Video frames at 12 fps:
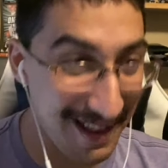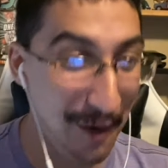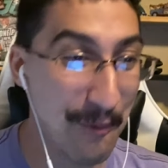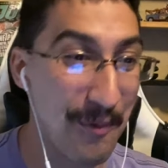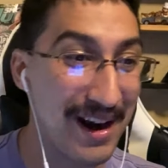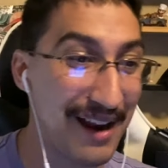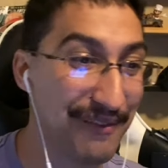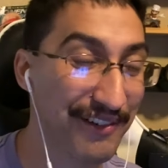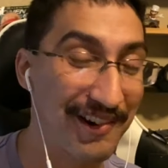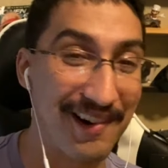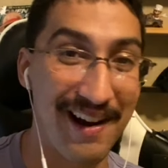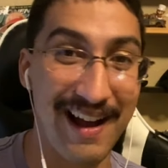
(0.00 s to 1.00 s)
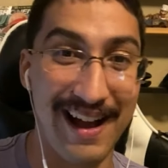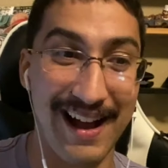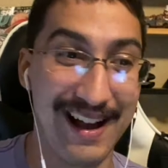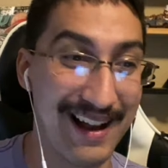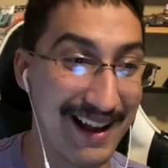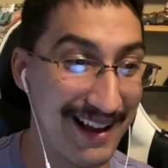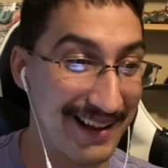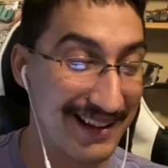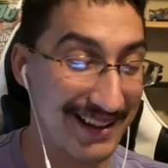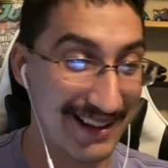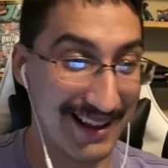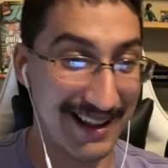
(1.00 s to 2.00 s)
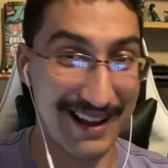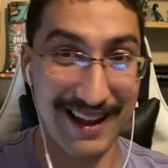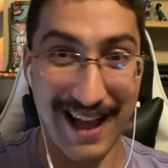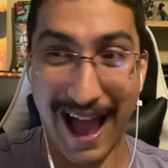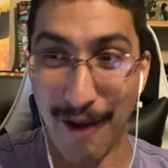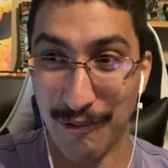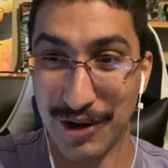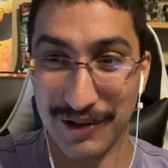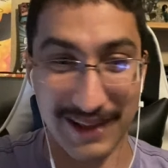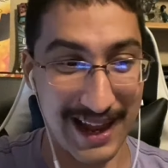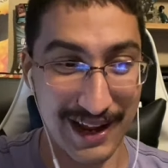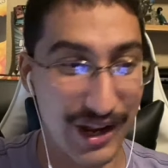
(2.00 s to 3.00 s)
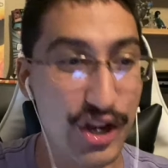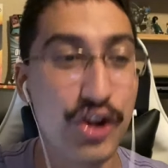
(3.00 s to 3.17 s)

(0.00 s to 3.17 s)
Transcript: whenever uh, uh, I would, like,